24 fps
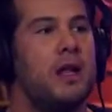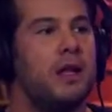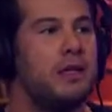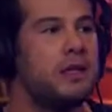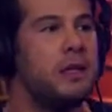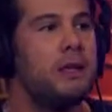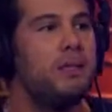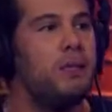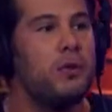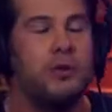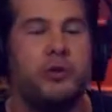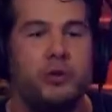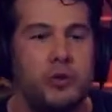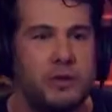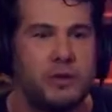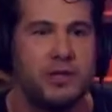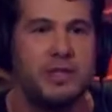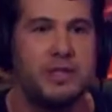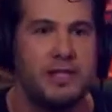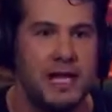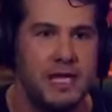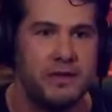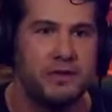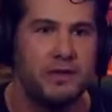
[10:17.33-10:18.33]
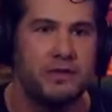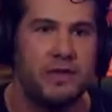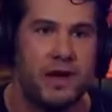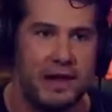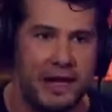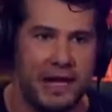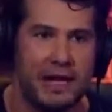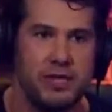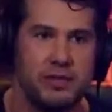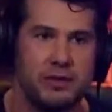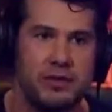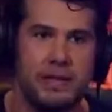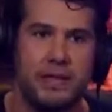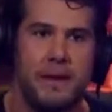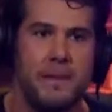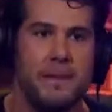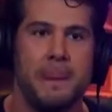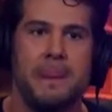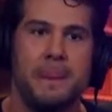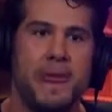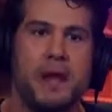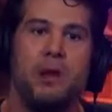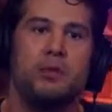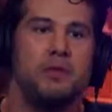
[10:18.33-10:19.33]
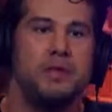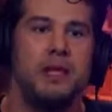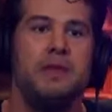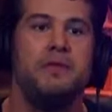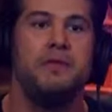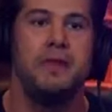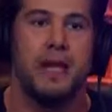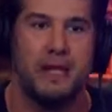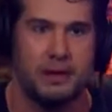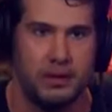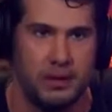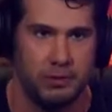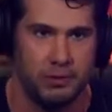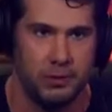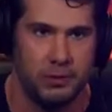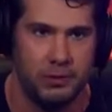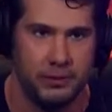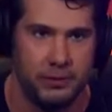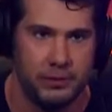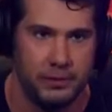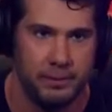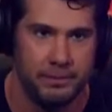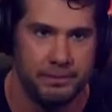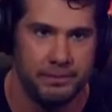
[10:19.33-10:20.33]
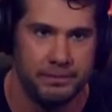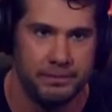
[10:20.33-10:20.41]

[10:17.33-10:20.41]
Liberals who are successful financially, they don't live like liberals.